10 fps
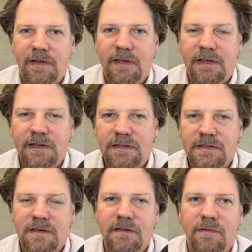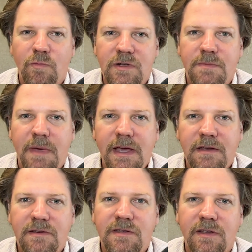was
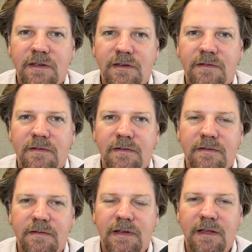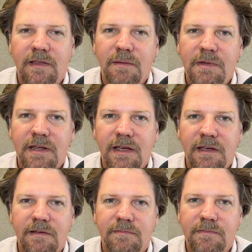made to
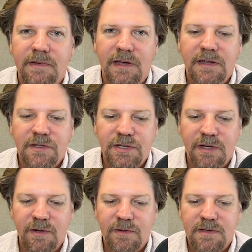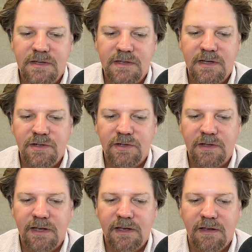eliminate gun shows,
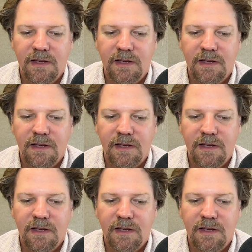essentially.